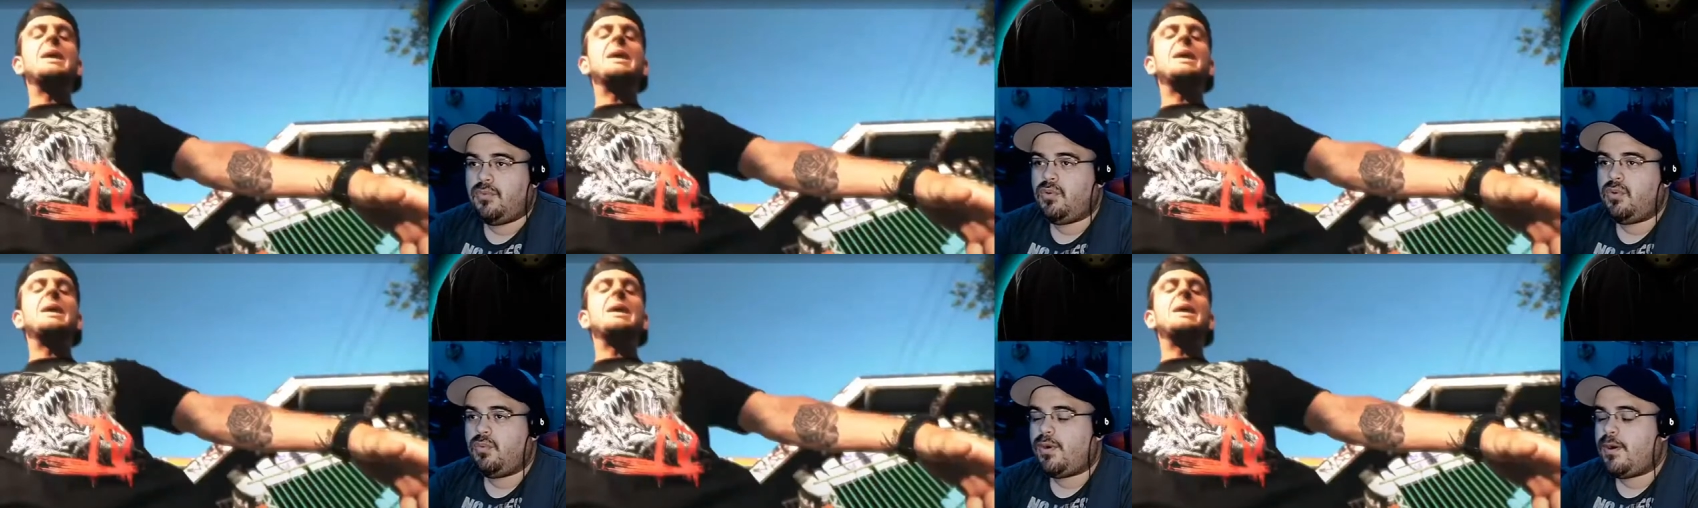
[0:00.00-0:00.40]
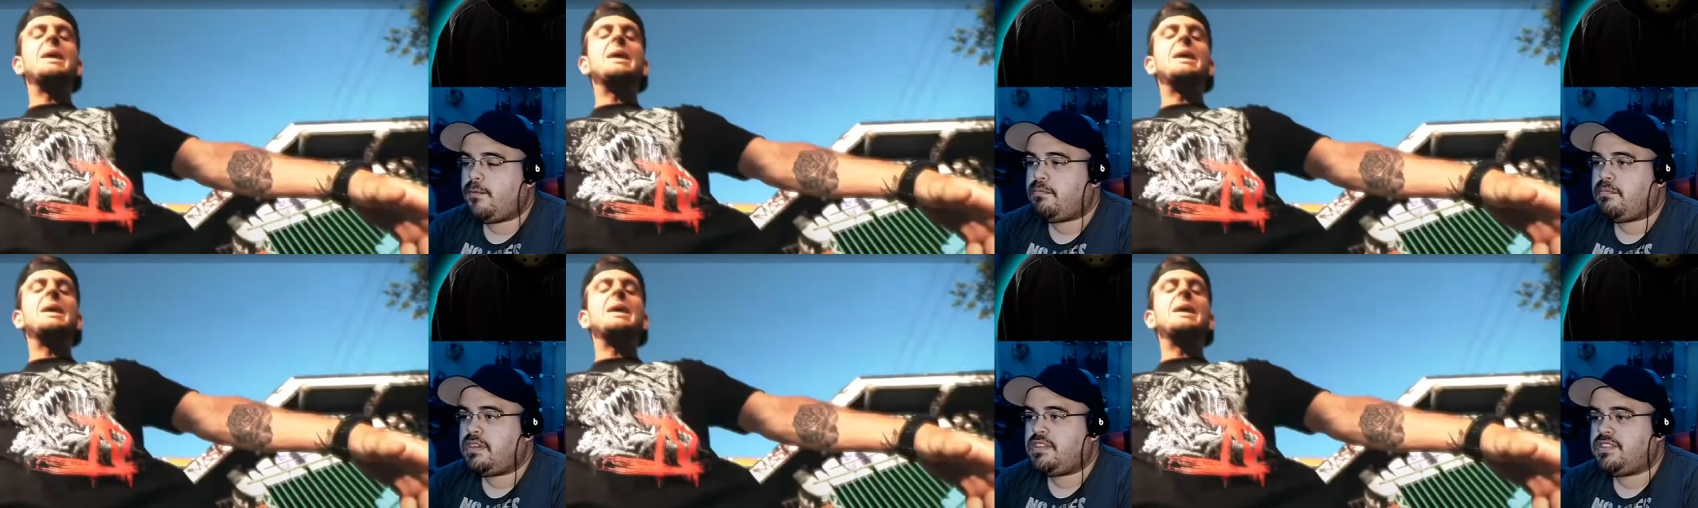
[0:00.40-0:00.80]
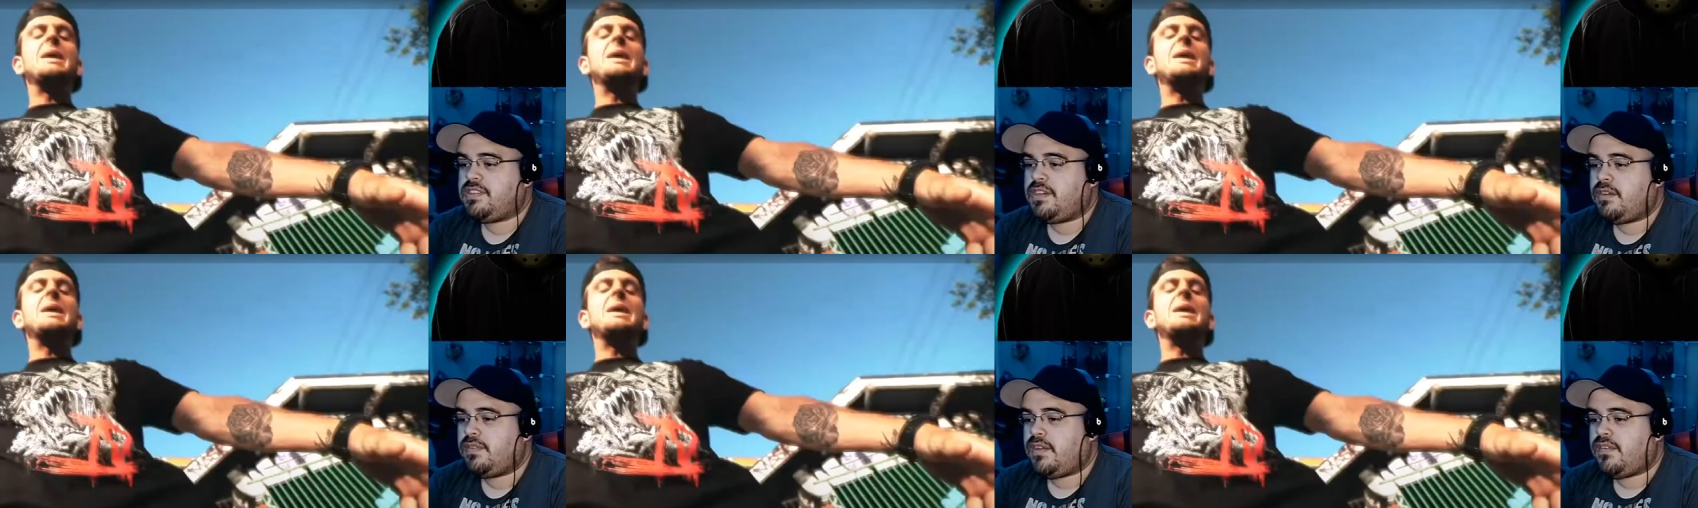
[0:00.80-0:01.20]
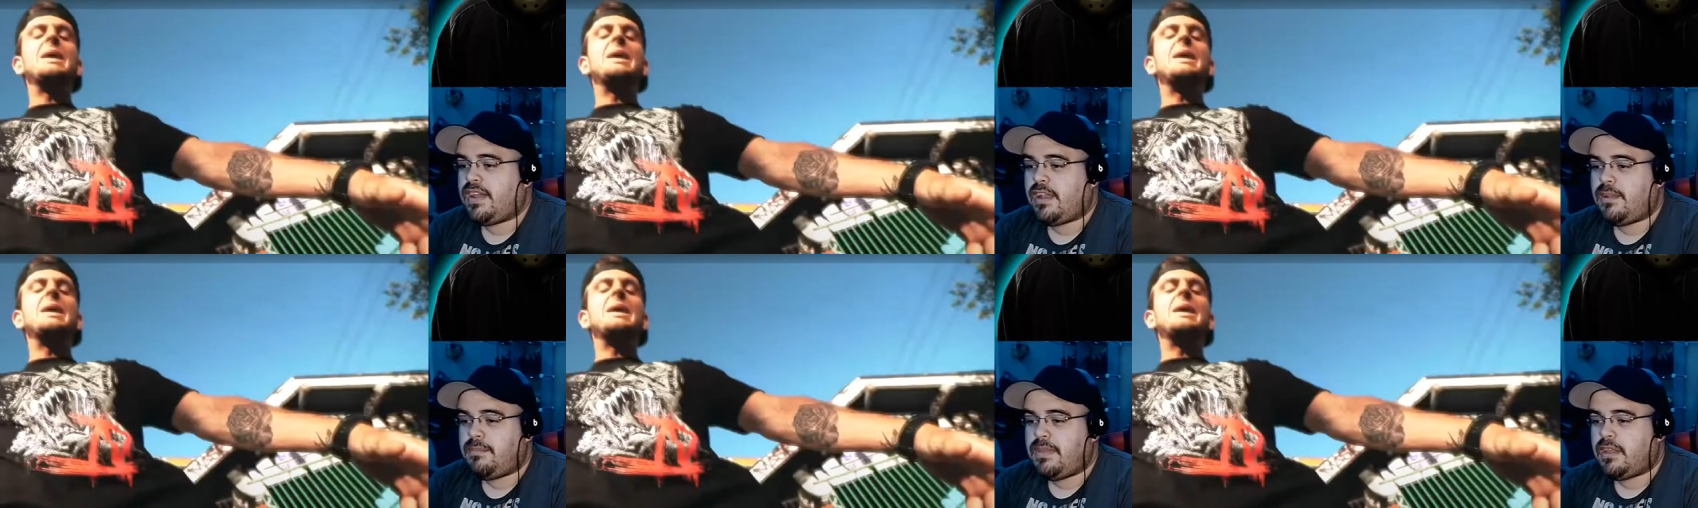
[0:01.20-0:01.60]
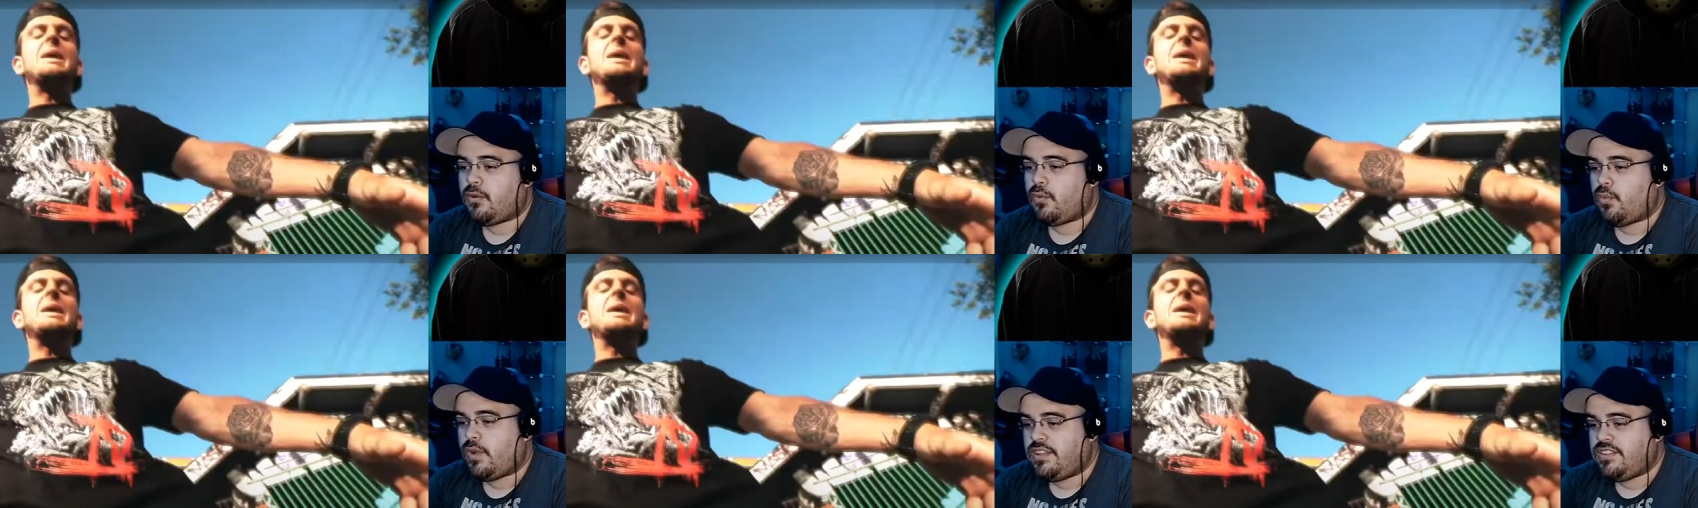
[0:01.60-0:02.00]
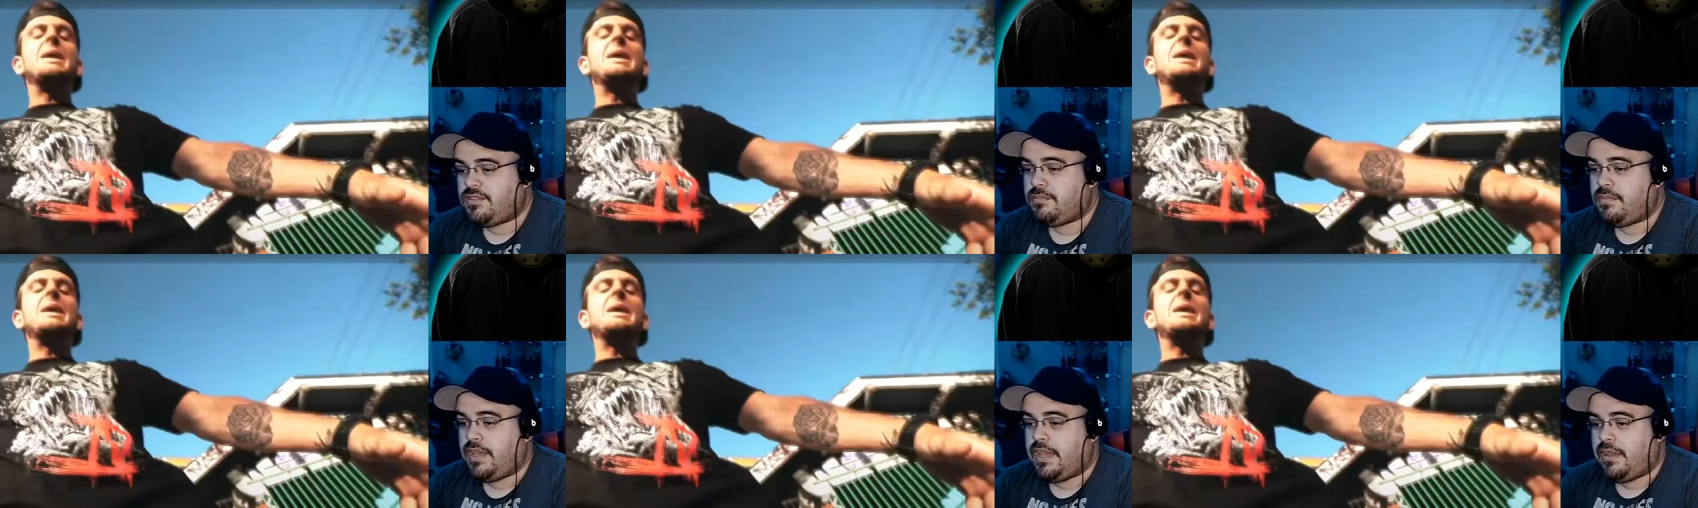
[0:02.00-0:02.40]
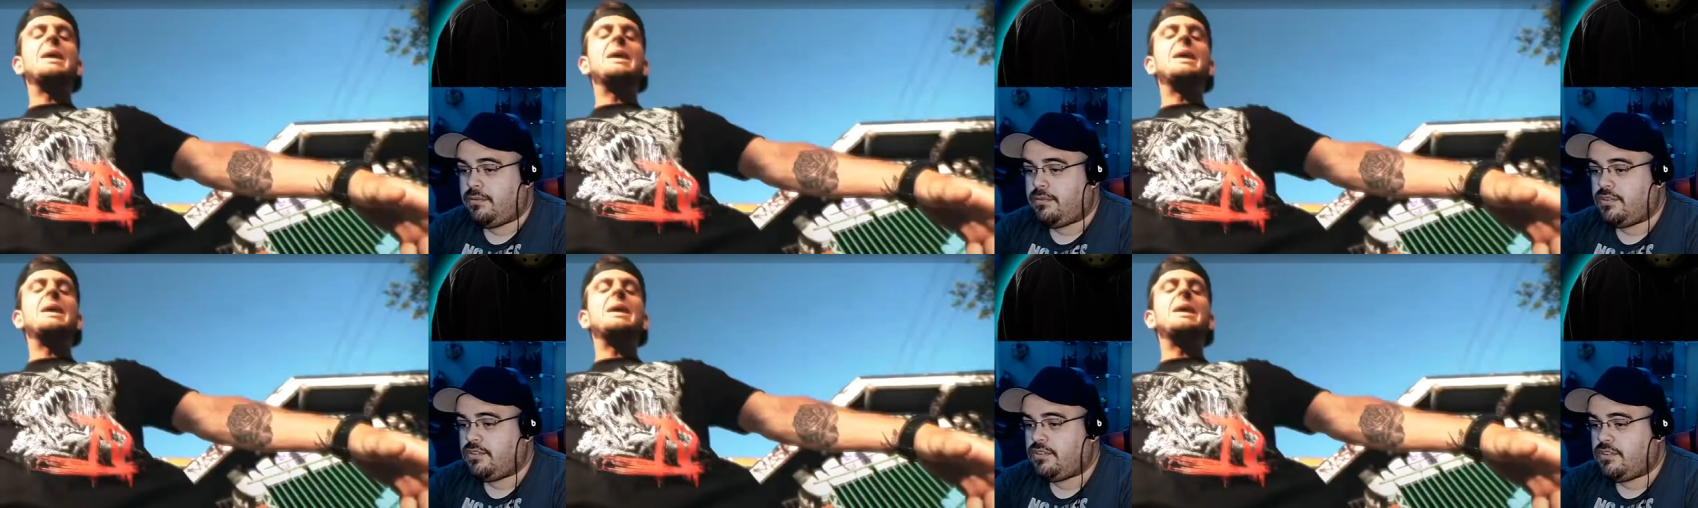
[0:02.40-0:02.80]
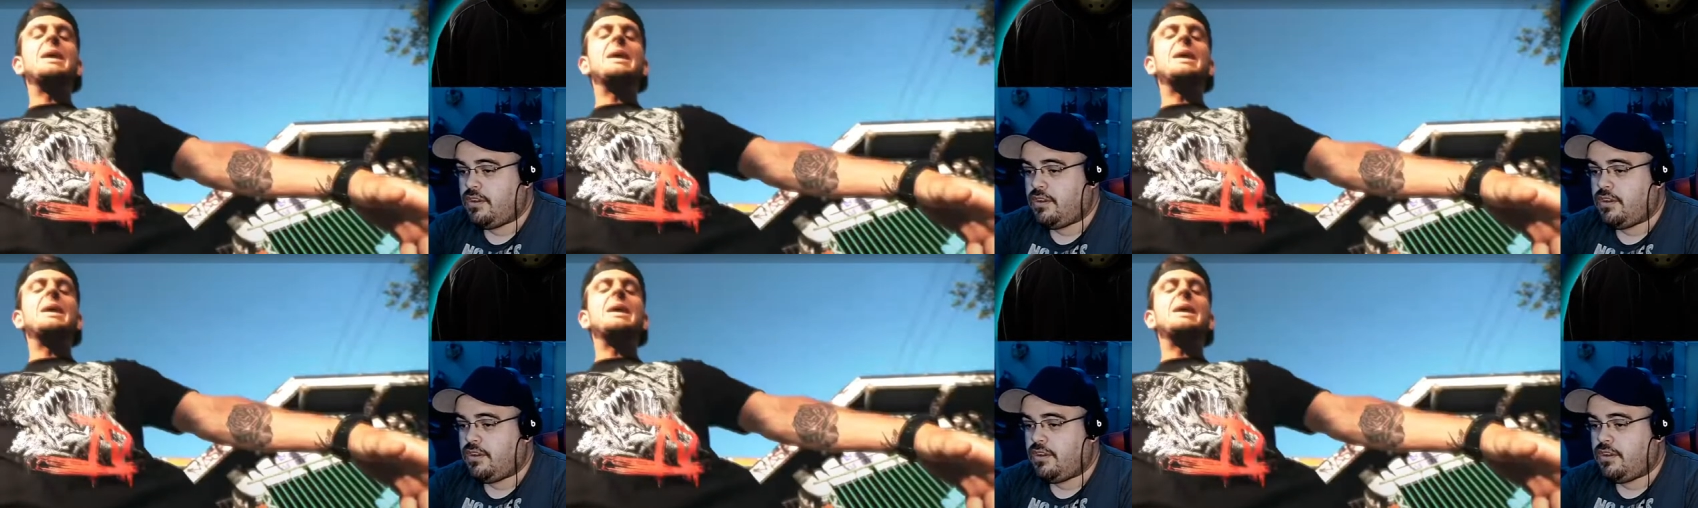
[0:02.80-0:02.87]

Speaker 1: doing well for myself. Never had to make a resume, which,